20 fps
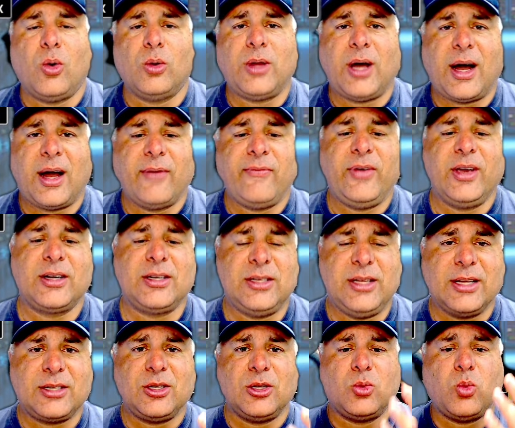hyfix,
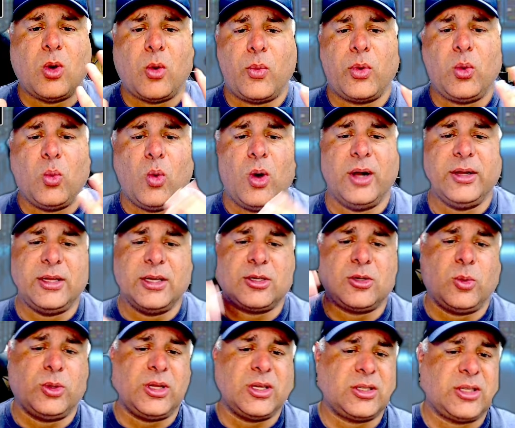this is what we want, this is
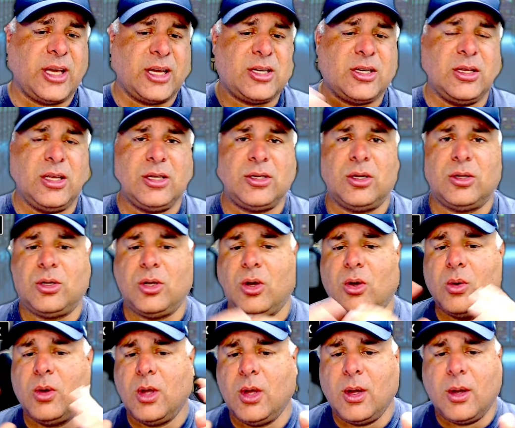what the station needs to
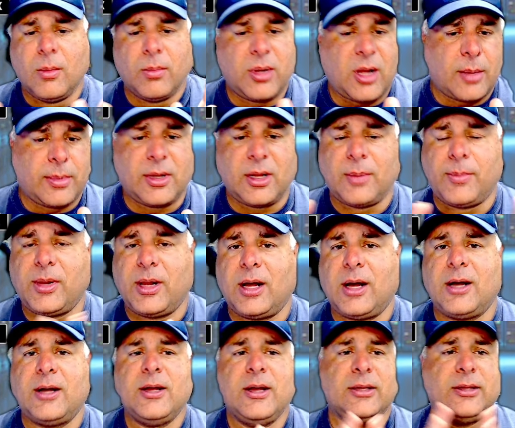do, blah, blah,
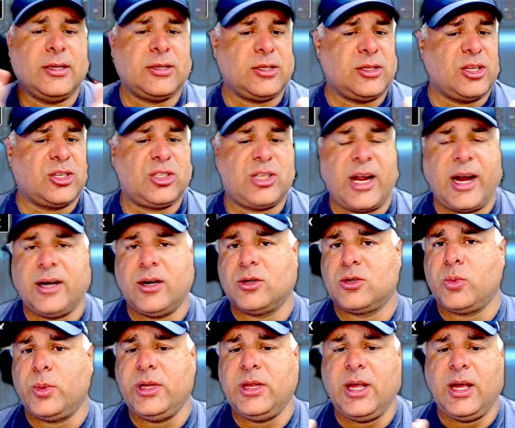blah. This is the
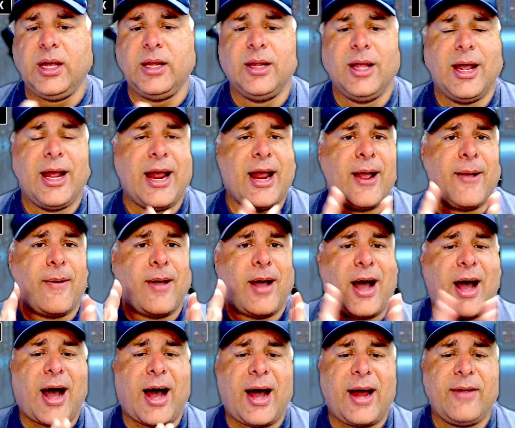standards we need.
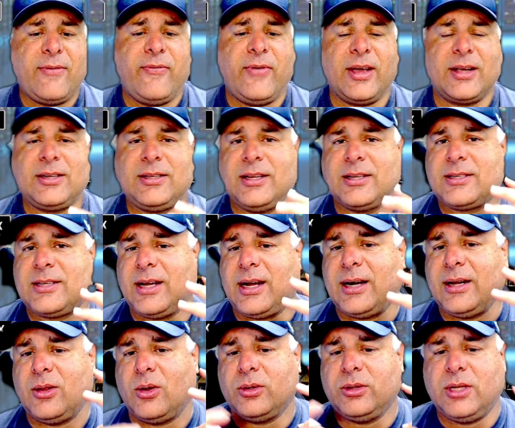hyfix
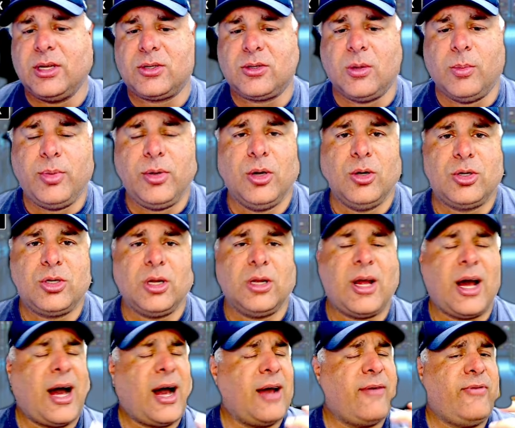decided on distribution,
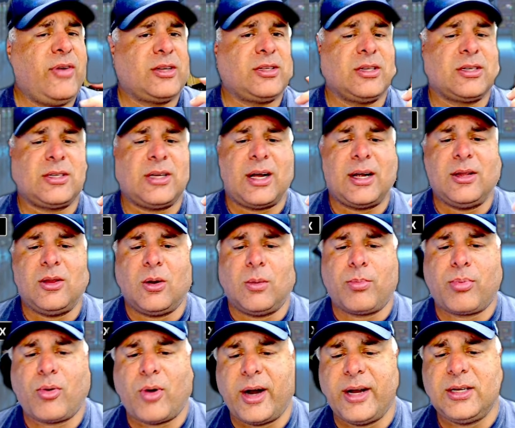hyfix decided on
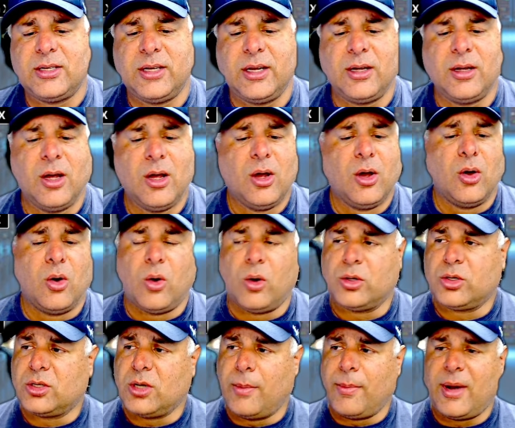pricing, or
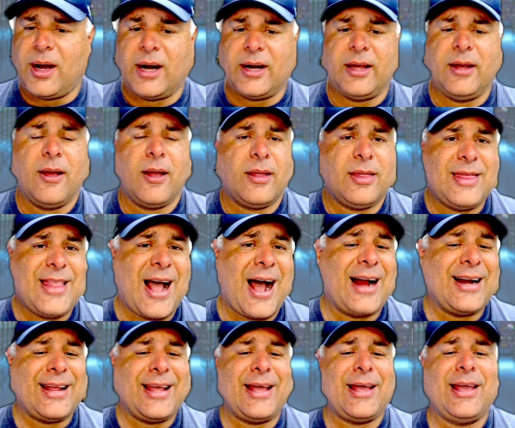somebody
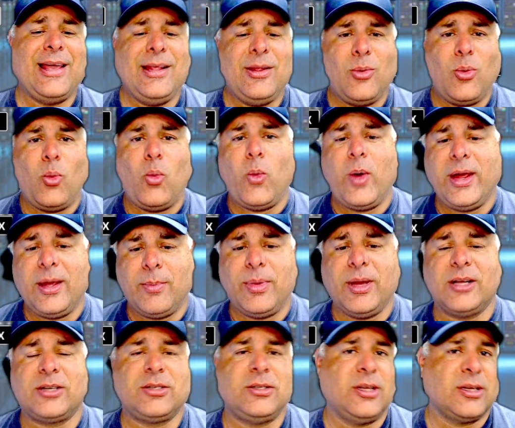not in
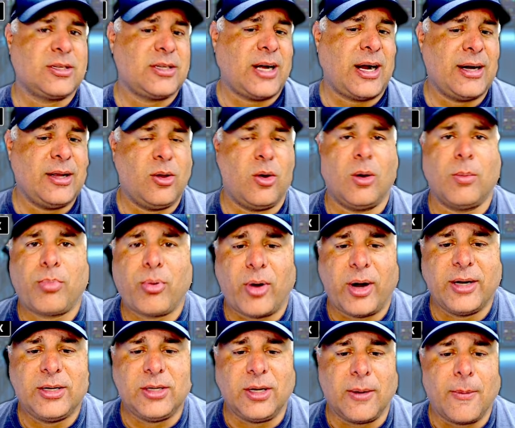Wingbits decided on
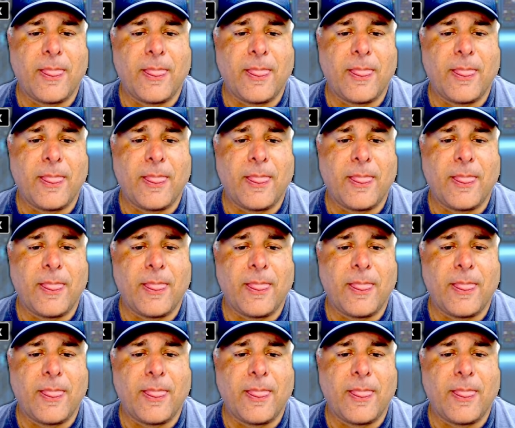pricing.